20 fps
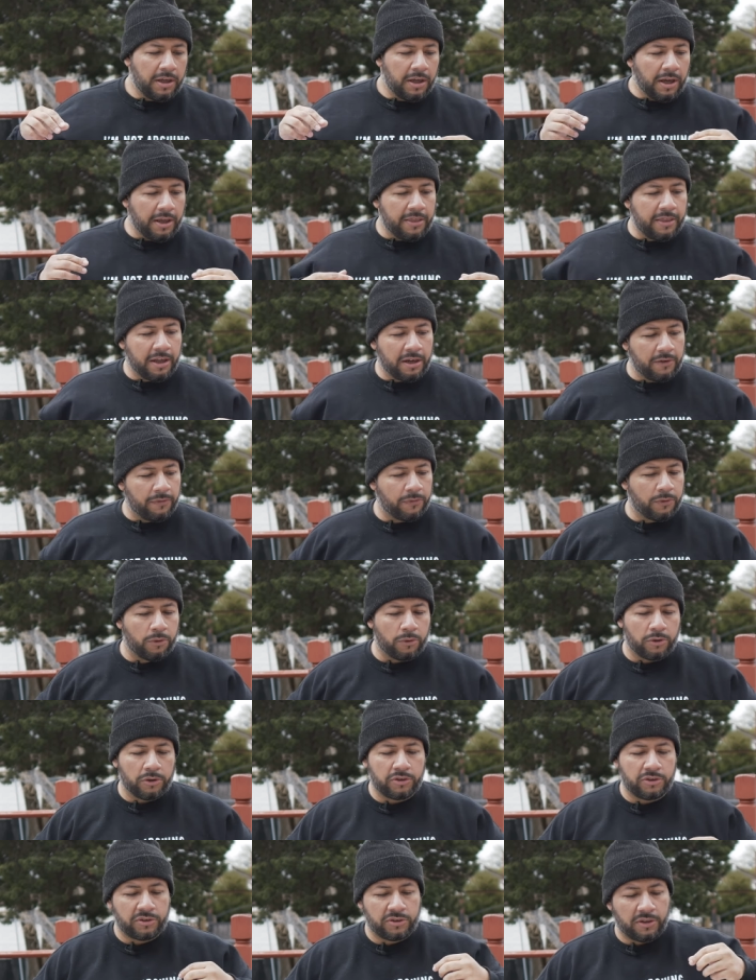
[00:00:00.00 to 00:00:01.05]
And then of
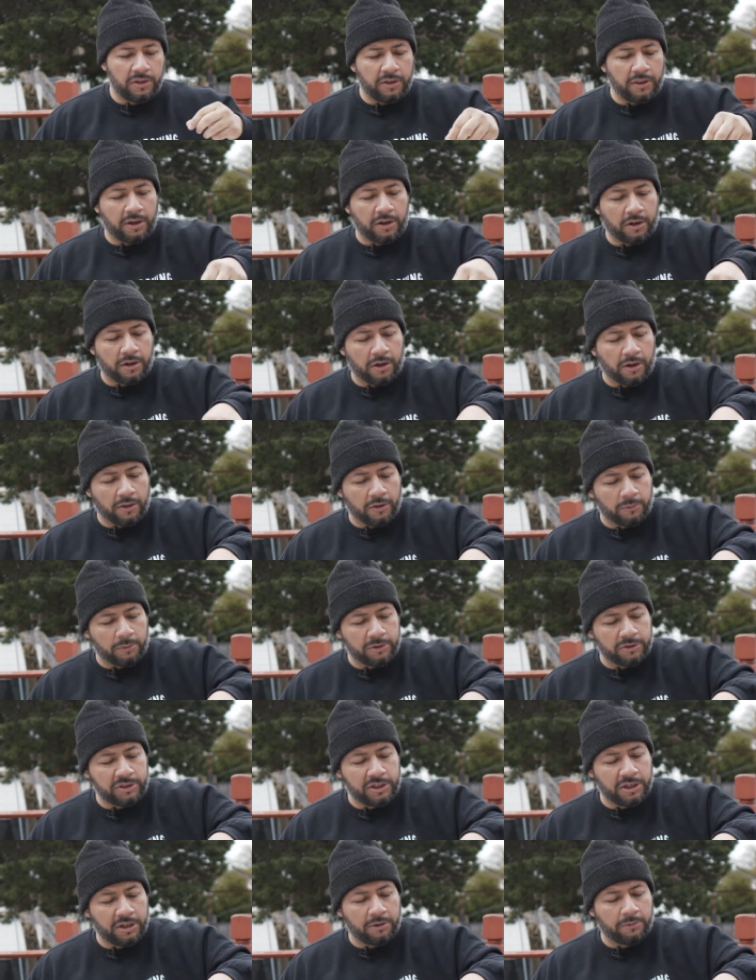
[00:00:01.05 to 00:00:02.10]
course, there are other
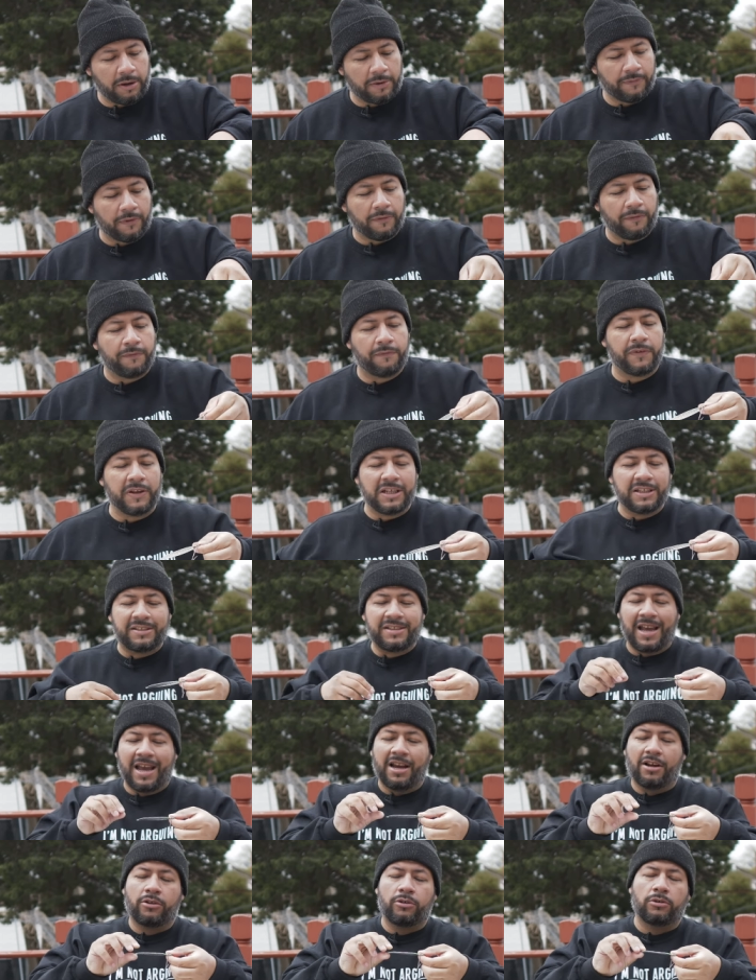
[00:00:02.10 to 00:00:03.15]
ones here. We have a Fin
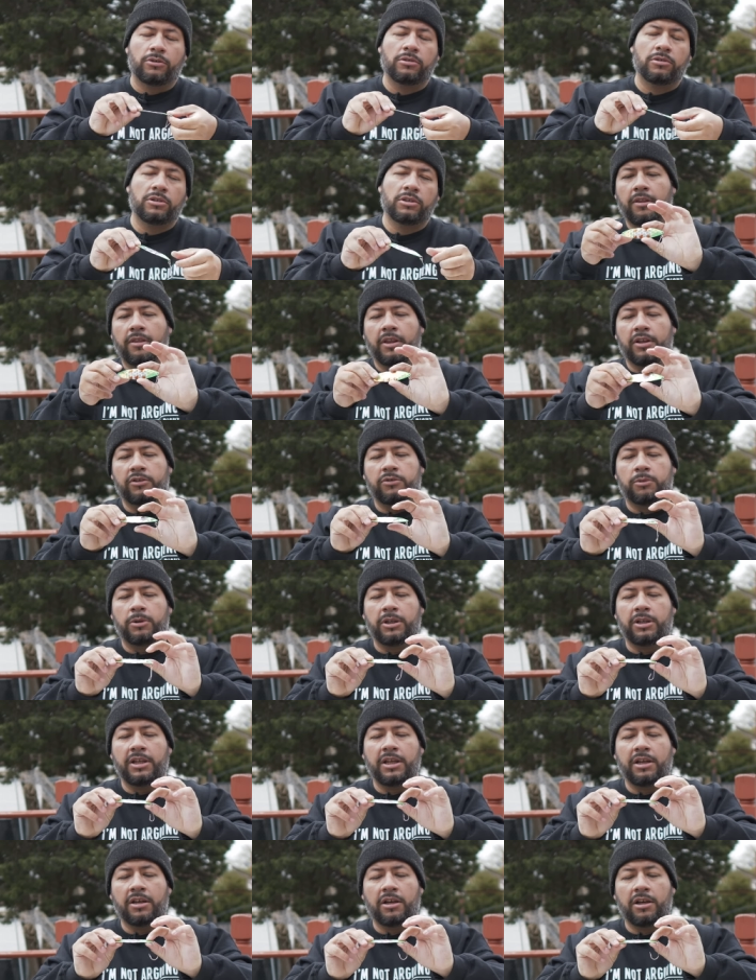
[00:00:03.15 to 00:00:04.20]
Tackle. This
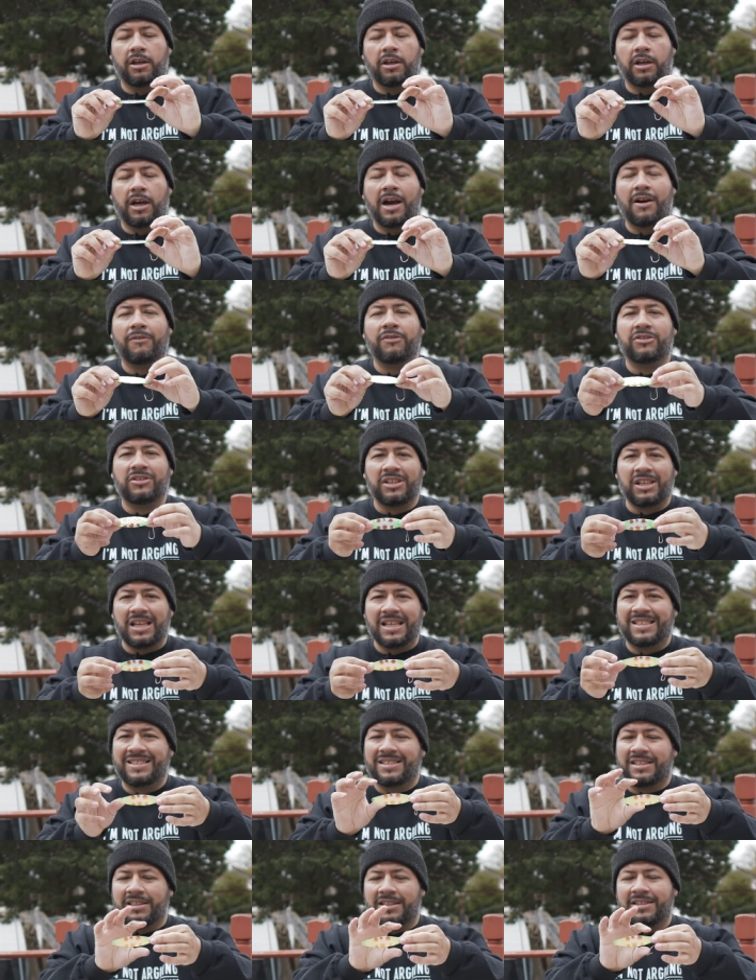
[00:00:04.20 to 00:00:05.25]
one uh, obviously
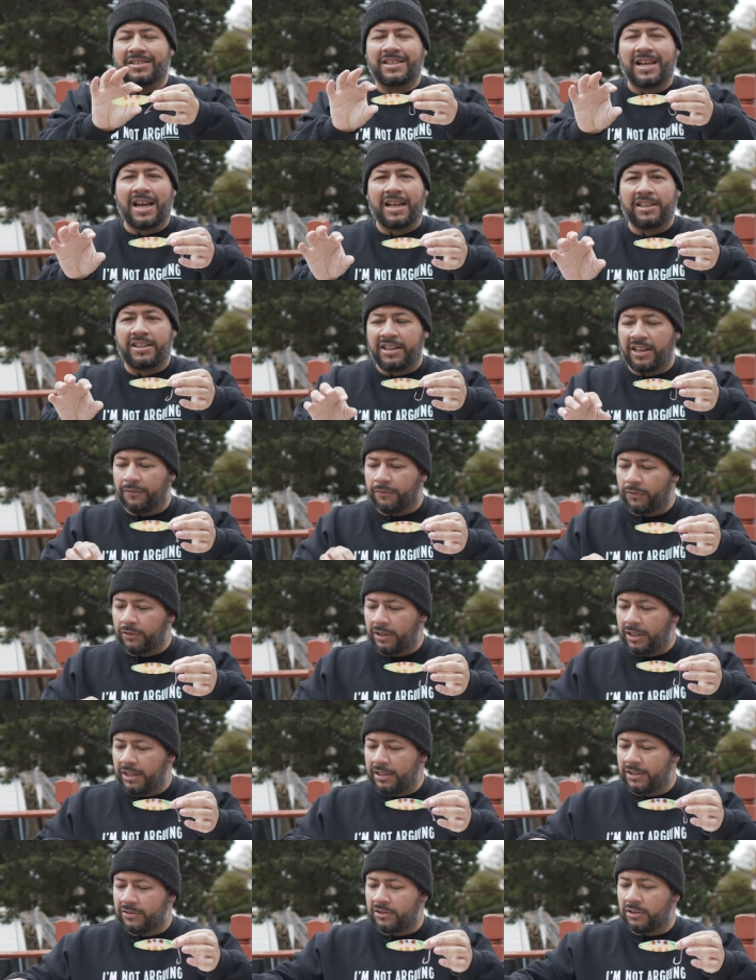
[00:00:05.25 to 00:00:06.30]
is designed
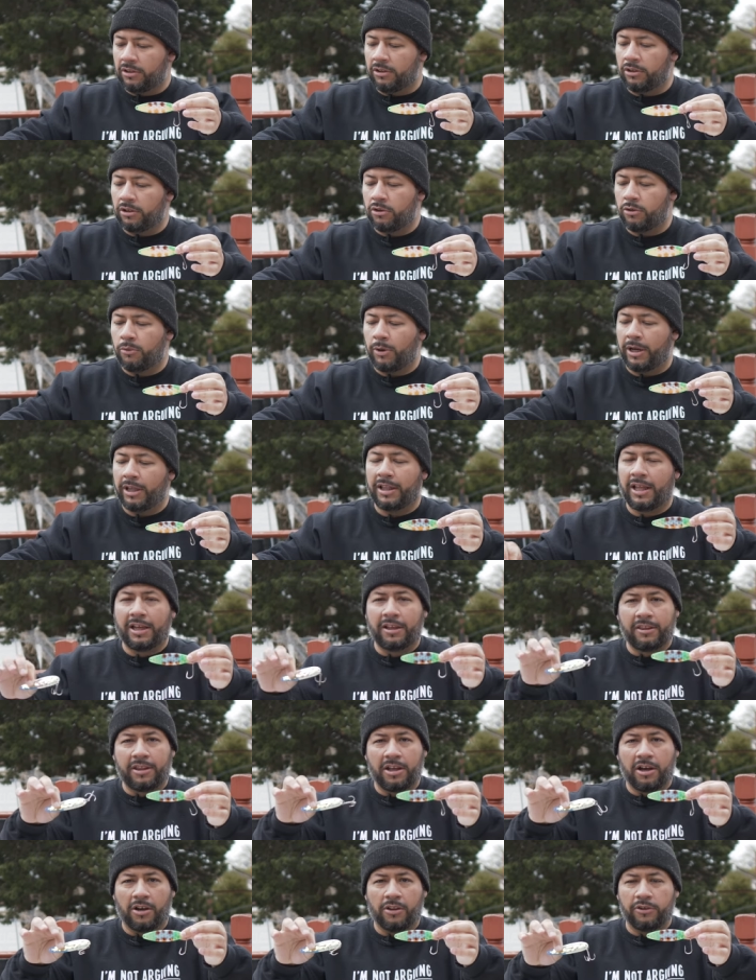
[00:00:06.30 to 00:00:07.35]
differently. It doesn't look quite like
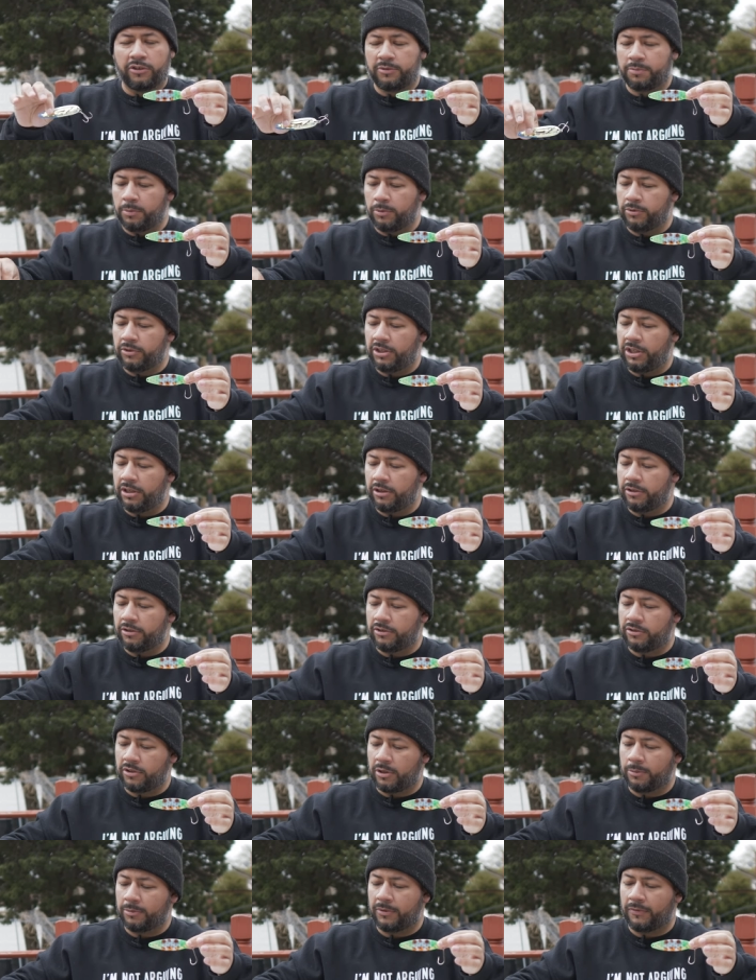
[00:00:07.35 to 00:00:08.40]
the other spoons here in
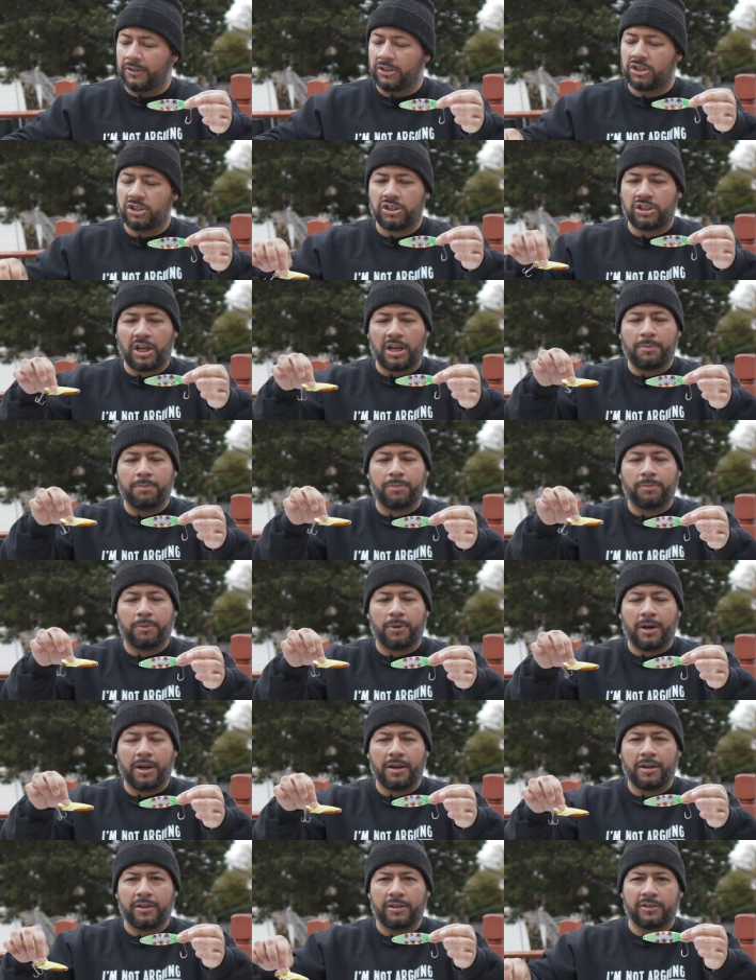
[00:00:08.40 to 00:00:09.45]
terms of its shape.
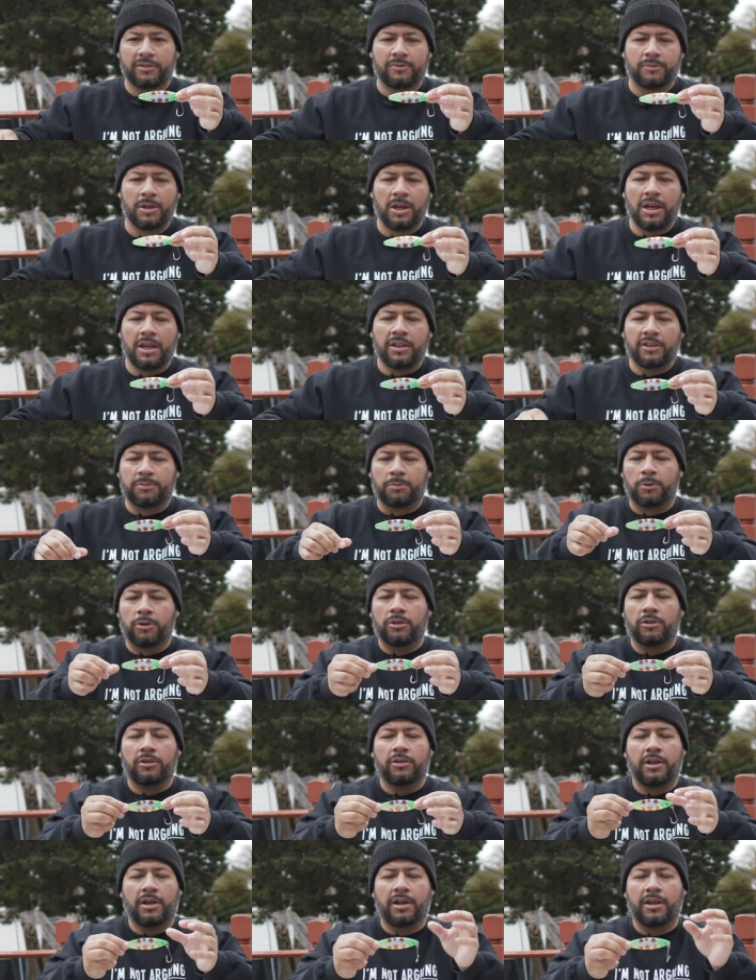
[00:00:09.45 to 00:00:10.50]
It looks, it's
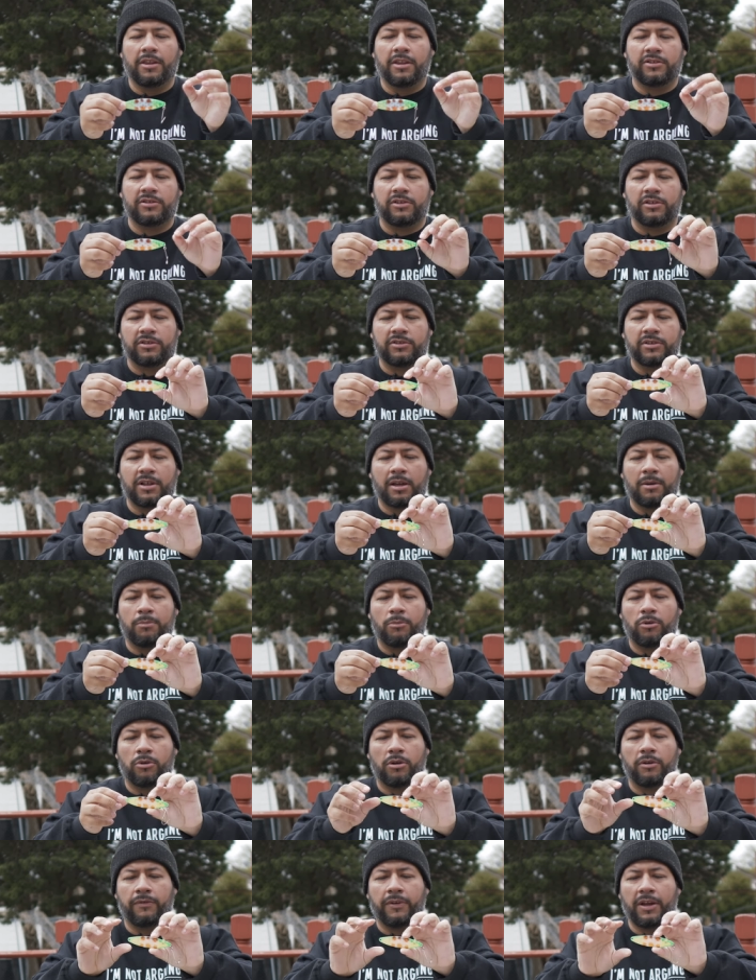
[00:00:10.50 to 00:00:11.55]
more, uh, this looks like
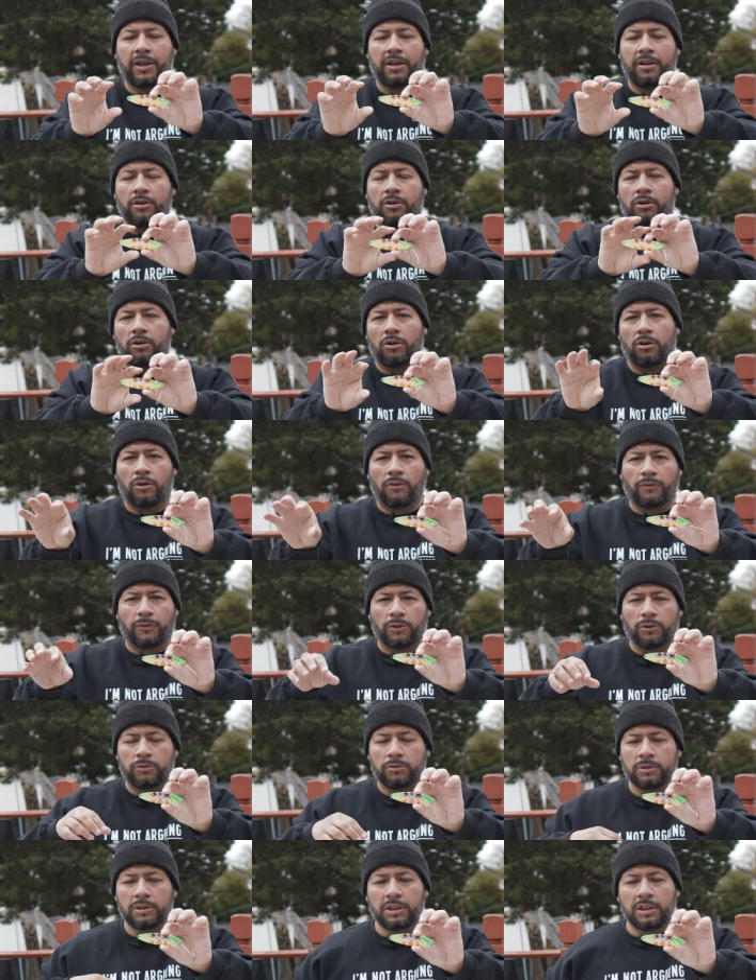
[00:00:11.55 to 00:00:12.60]
more of a
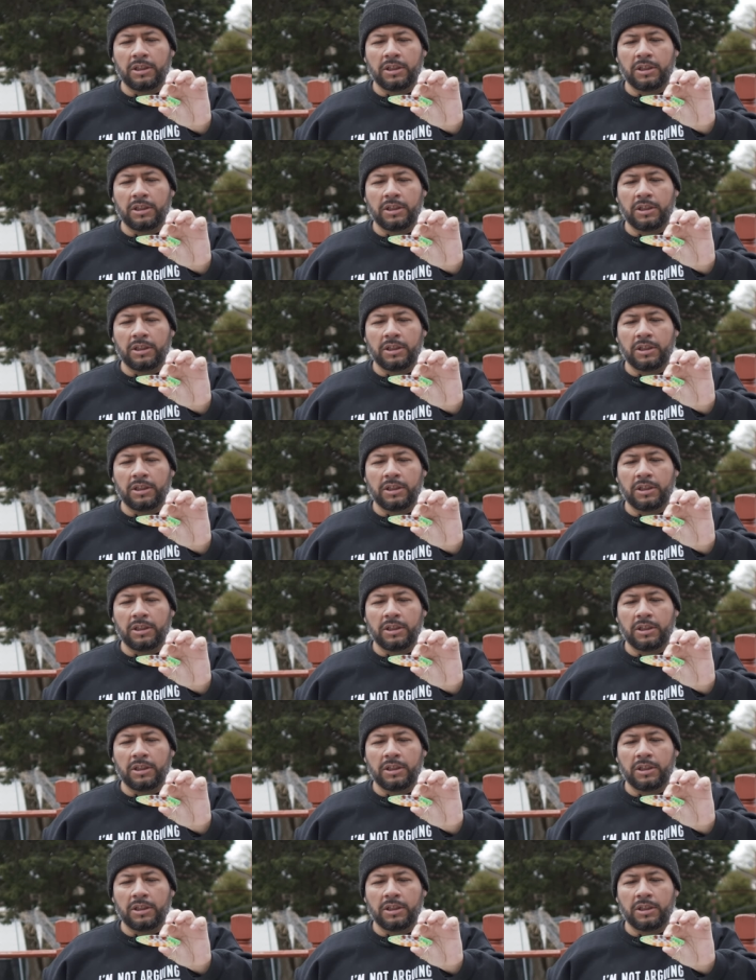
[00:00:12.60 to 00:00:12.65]
oval.